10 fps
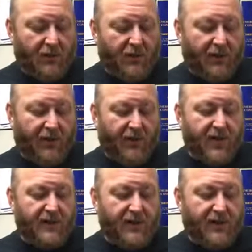They had held
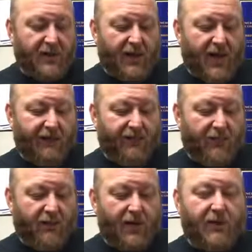on to the
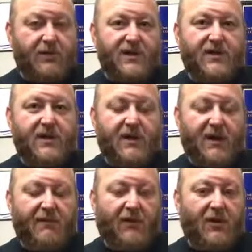A4 and resisted the
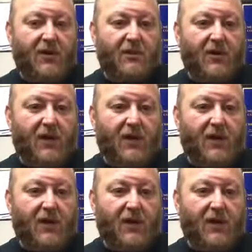M4.